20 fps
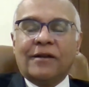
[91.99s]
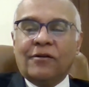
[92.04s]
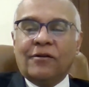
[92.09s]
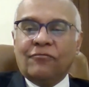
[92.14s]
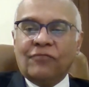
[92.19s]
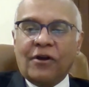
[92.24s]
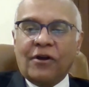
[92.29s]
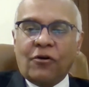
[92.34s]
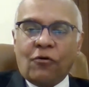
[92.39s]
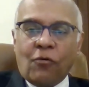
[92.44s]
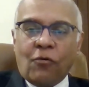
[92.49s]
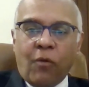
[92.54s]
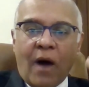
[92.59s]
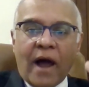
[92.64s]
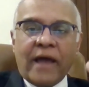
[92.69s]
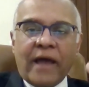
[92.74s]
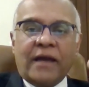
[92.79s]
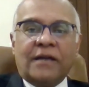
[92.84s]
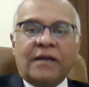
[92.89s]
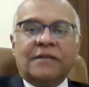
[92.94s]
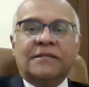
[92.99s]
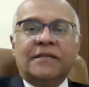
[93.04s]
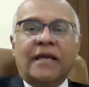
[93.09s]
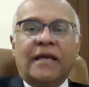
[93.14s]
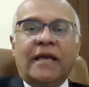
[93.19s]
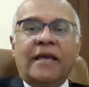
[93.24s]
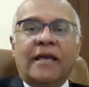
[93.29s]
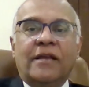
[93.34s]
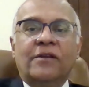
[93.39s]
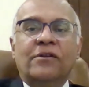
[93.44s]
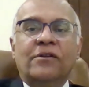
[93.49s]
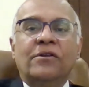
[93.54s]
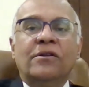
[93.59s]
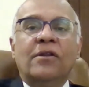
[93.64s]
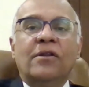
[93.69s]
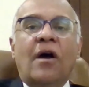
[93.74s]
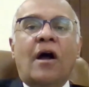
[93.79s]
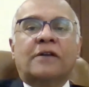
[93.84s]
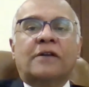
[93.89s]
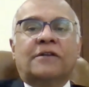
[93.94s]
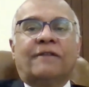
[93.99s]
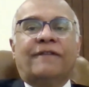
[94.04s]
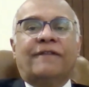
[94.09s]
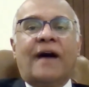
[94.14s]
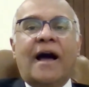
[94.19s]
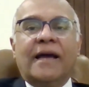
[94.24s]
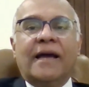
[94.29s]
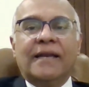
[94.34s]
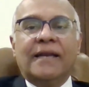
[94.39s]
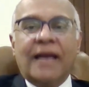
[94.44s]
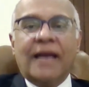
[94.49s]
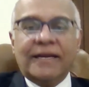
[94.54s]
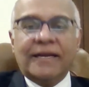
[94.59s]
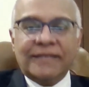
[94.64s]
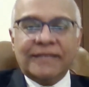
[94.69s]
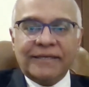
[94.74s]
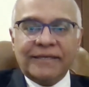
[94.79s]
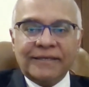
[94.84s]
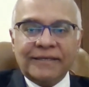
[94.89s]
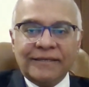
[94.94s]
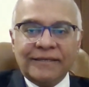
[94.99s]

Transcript: requires a lot of highlighting.